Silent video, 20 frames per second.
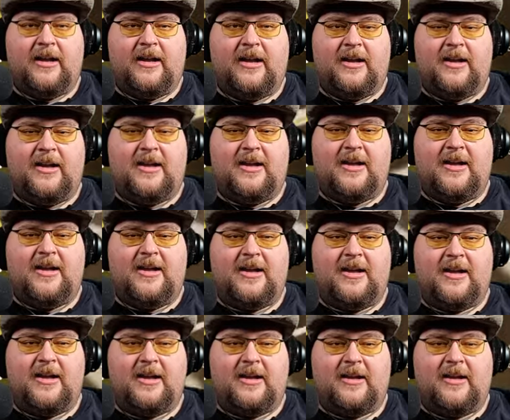
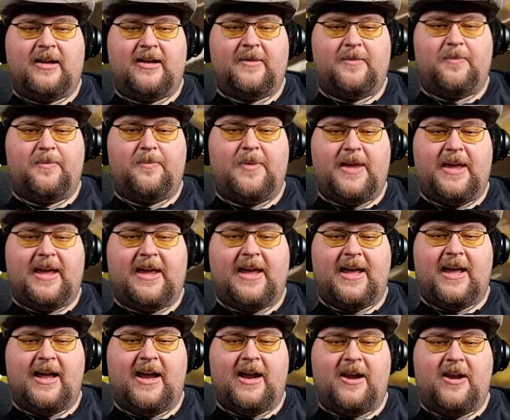Ah, big
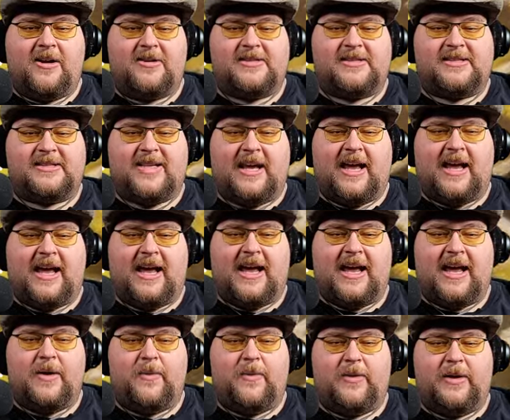air,
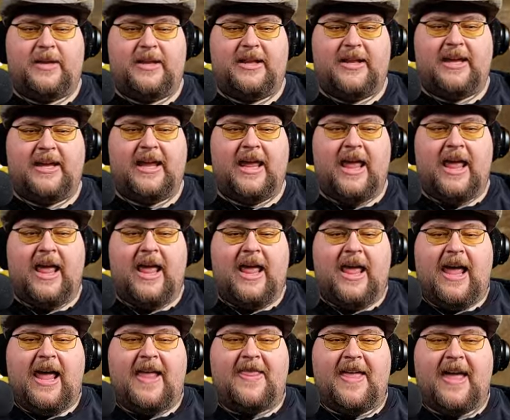sky wheelie.
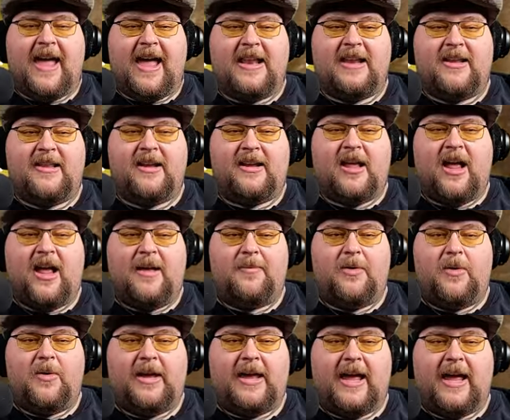And they ended the
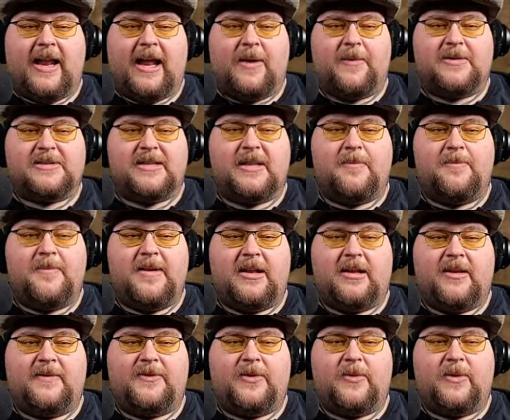combo again. I was in the
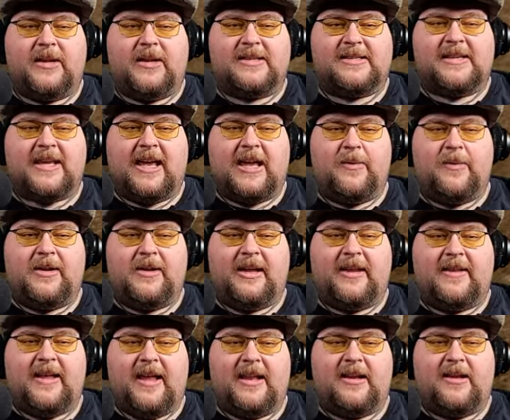middle of doing a sky wheelie,
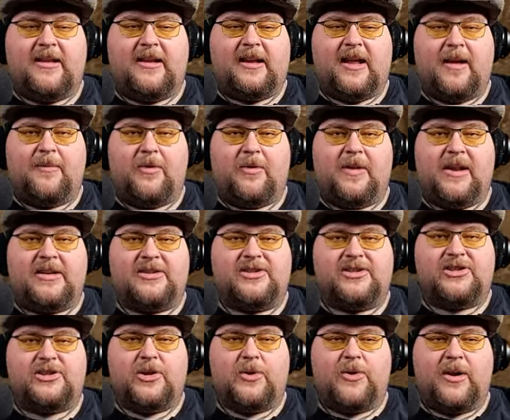and they ended the combo. That is
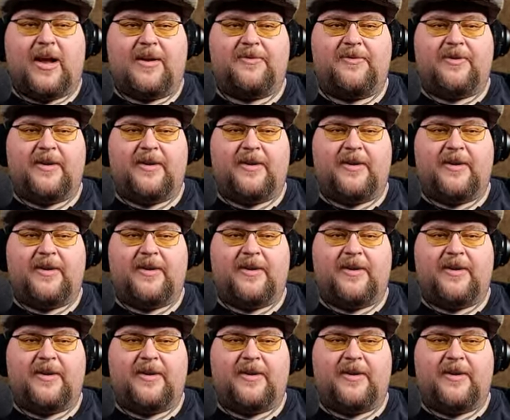so not